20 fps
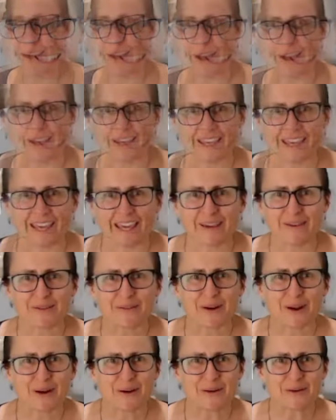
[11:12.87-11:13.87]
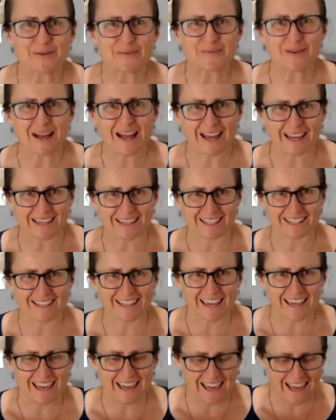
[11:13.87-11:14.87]
Okay, welcome back.
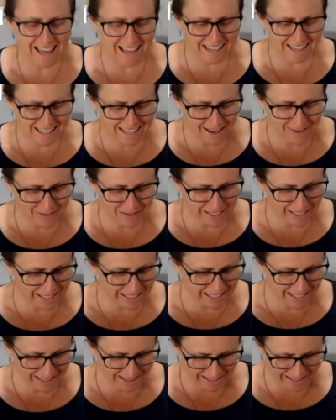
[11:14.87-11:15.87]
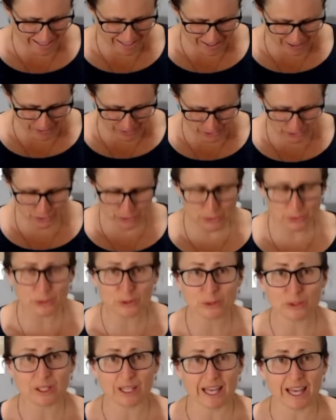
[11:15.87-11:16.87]
They are out of the oven, they are
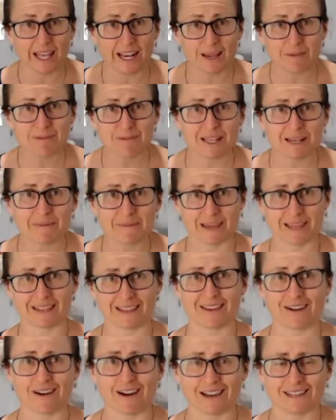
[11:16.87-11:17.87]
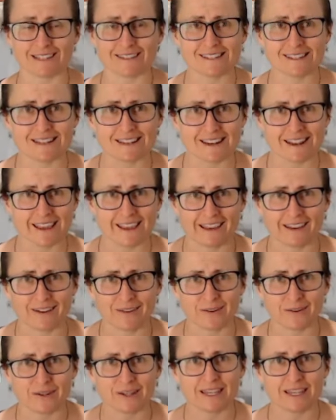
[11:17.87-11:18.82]
cool, and I'm gonna make the icing now.